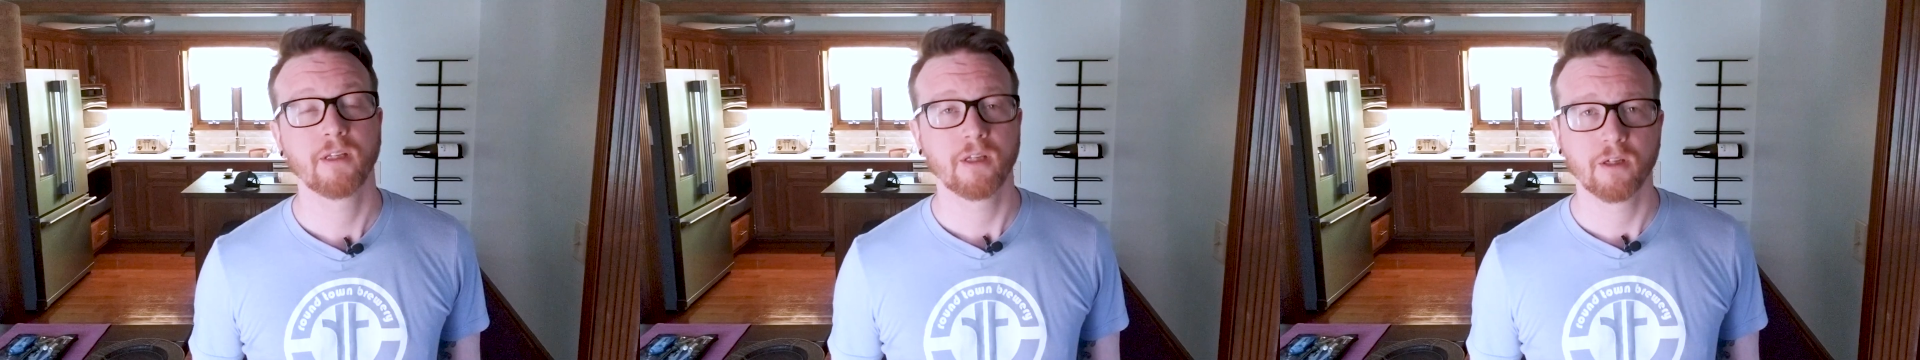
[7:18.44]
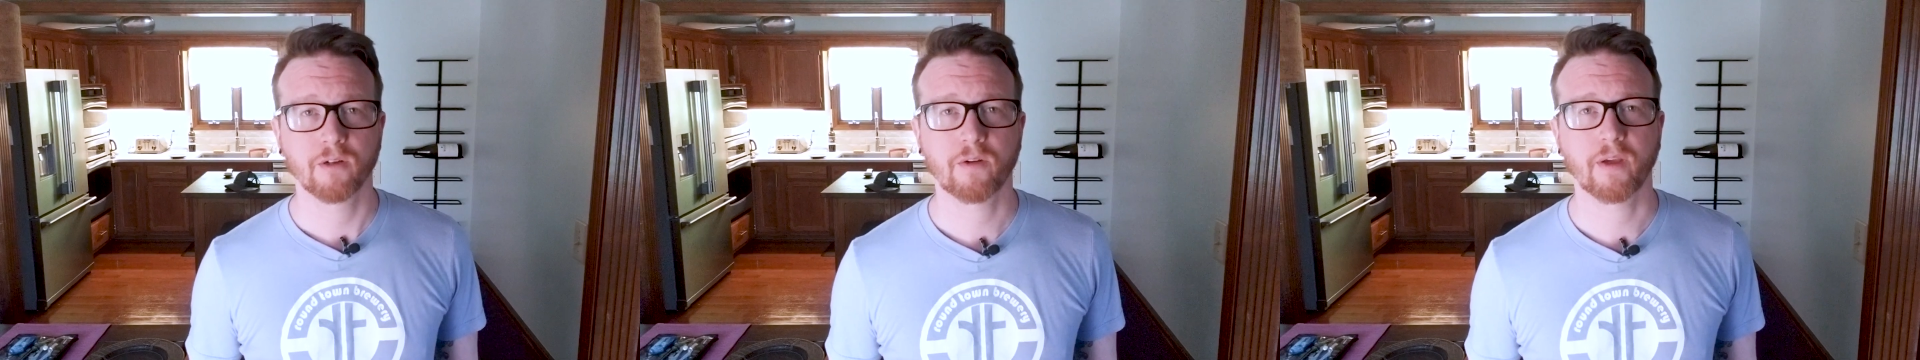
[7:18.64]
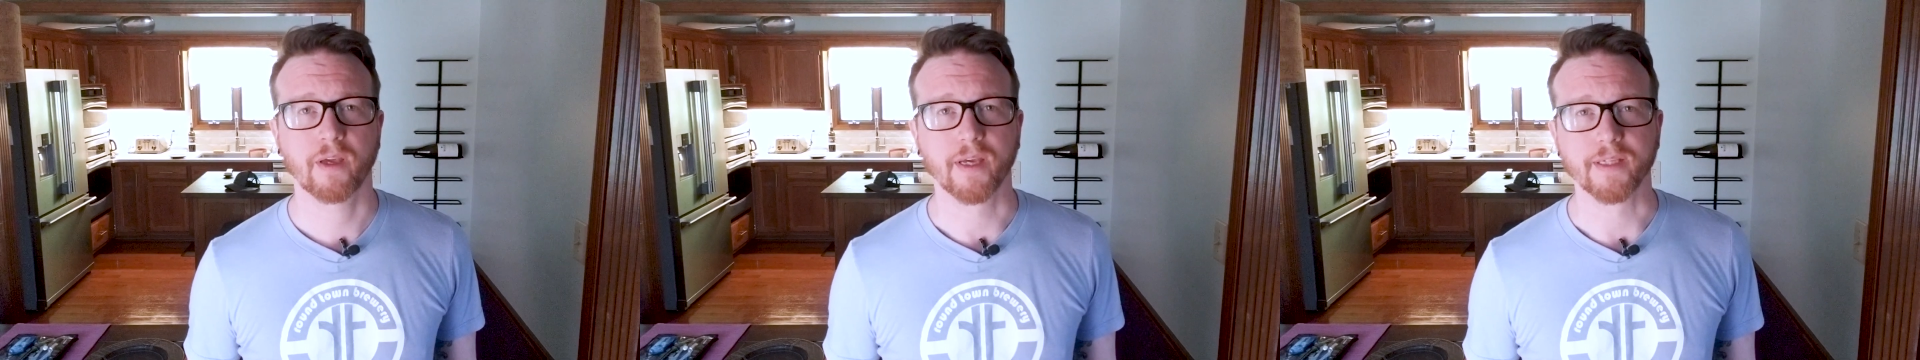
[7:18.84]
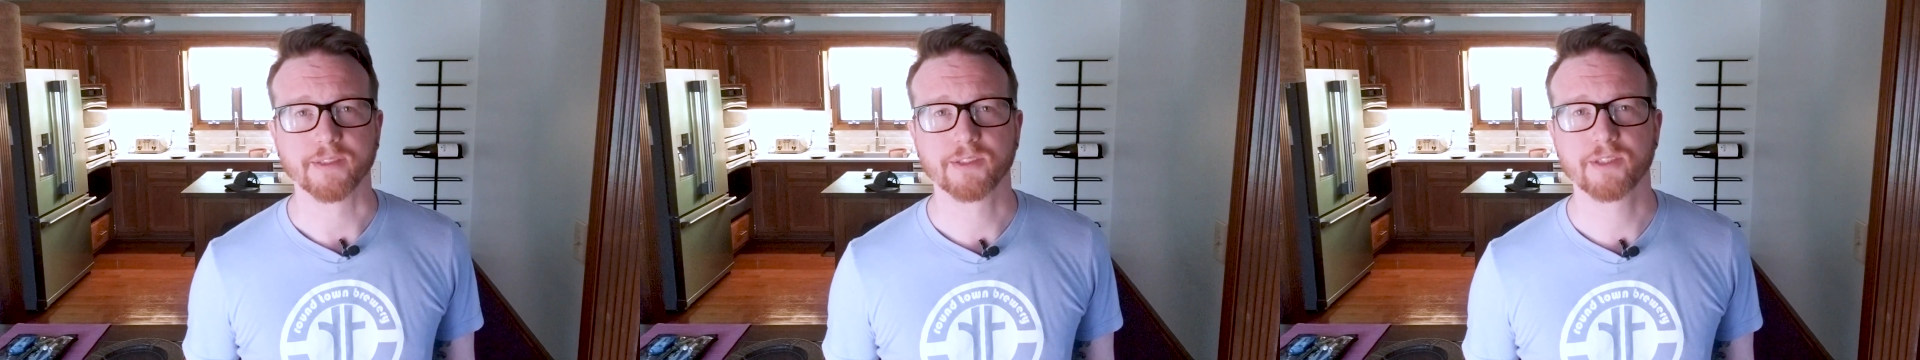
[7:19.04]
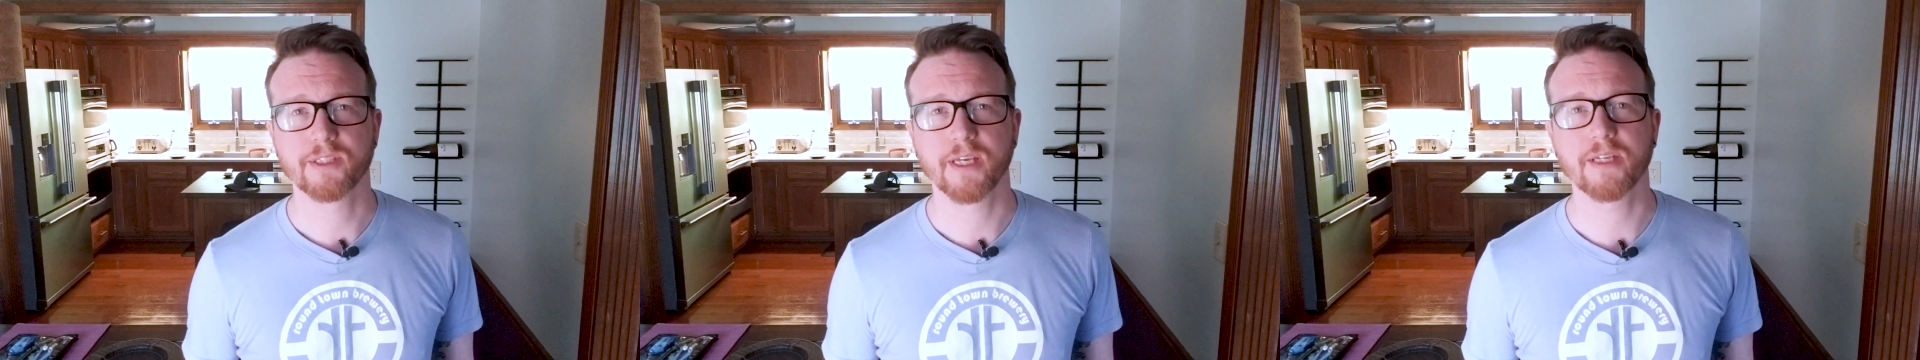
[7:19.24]
Okay, it's
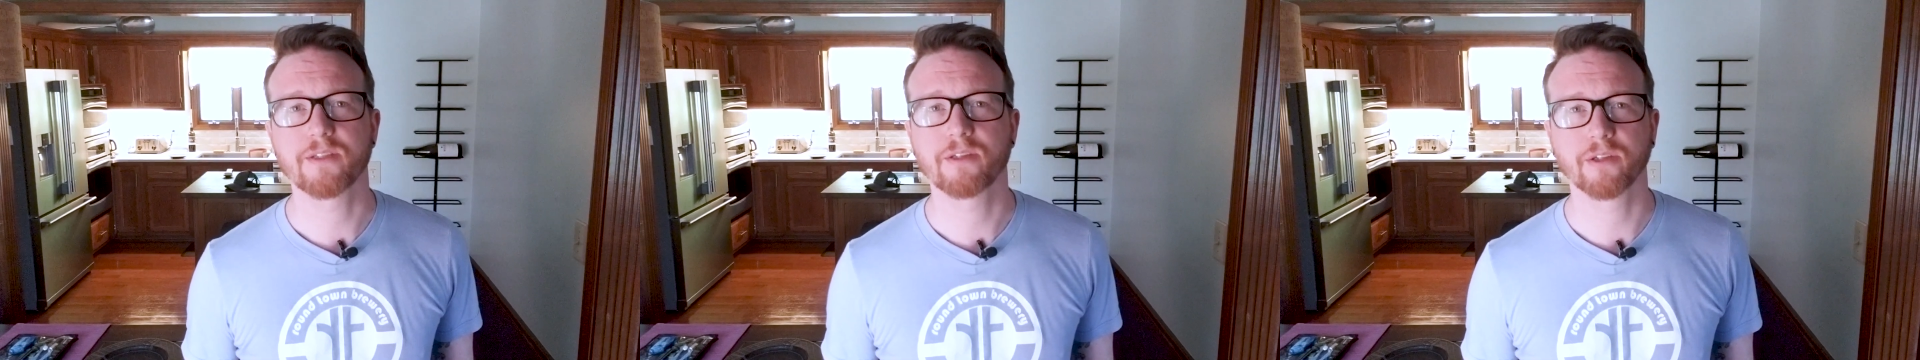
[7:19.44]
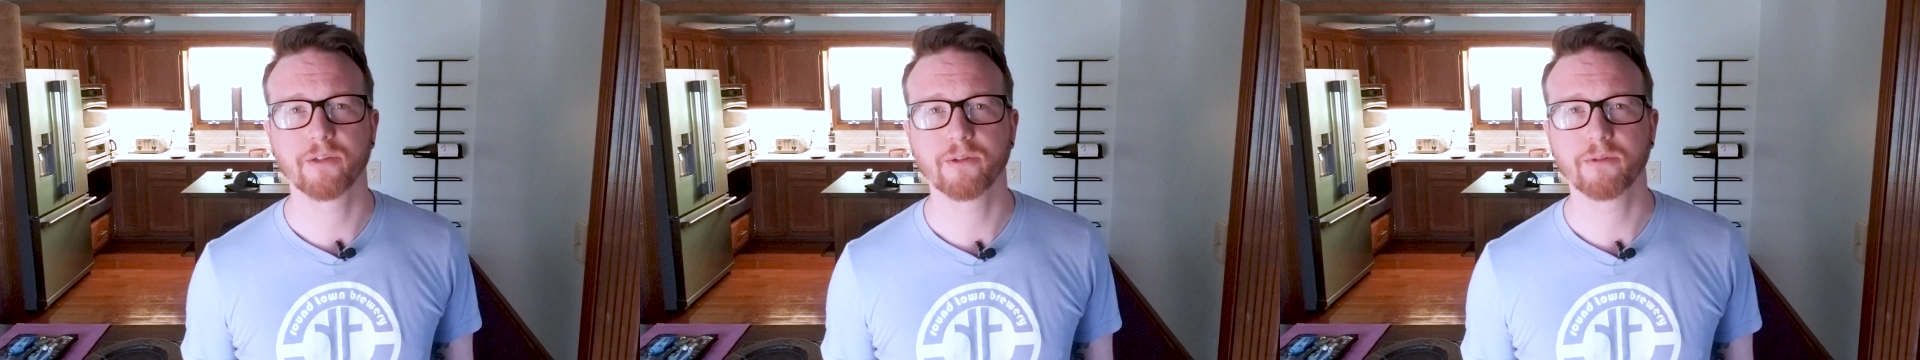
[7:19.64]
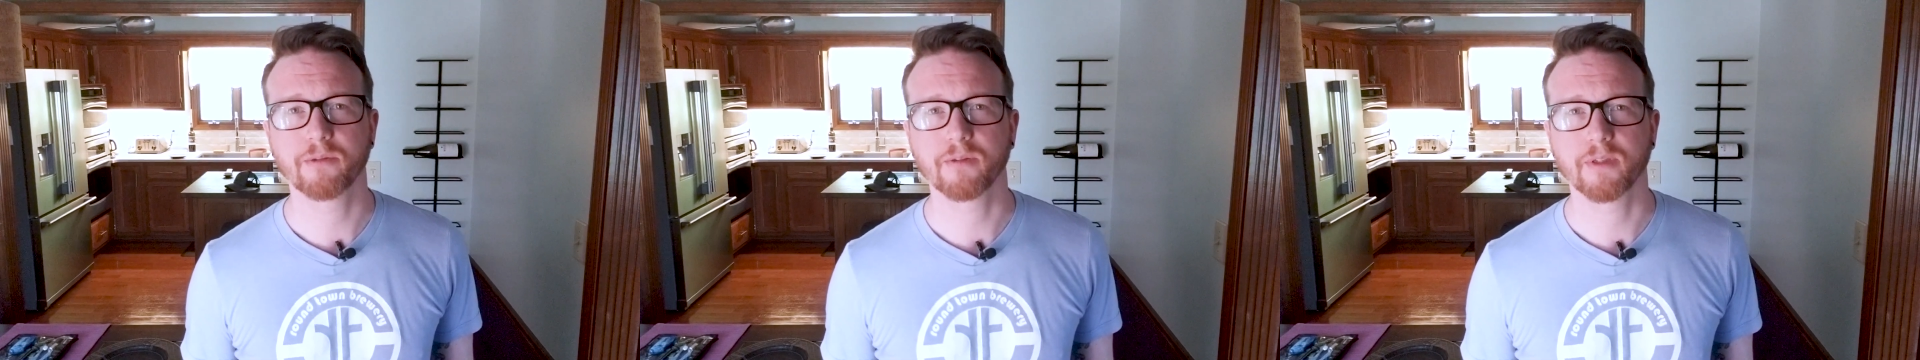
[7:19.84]
day 2.